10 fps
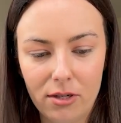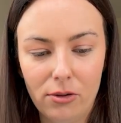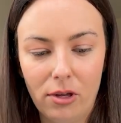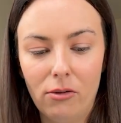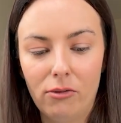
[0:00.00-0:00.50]
I'm
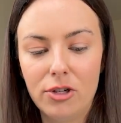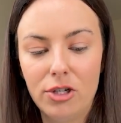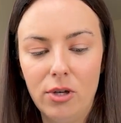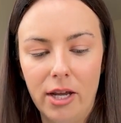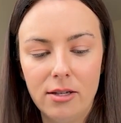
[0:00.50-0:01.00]
looking good for
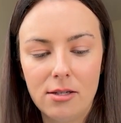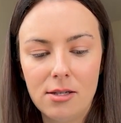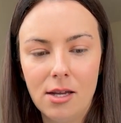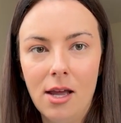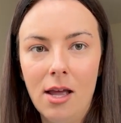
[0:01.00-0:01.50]
two days
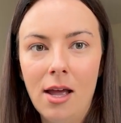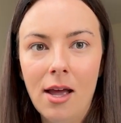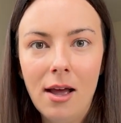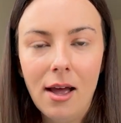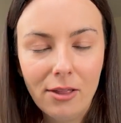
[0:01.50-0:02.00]

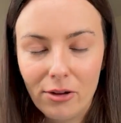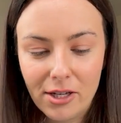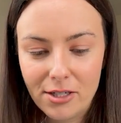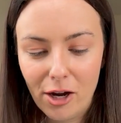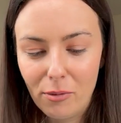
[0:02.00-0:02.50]
and
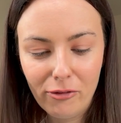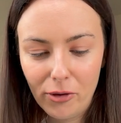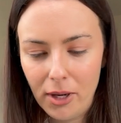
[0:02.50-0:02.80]
looking terrible for a